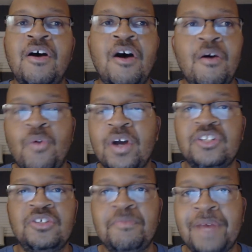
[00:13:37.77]
on
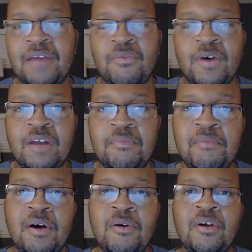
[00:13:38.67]
what you might want to
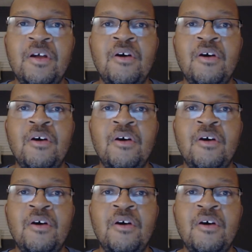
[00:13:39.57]
promote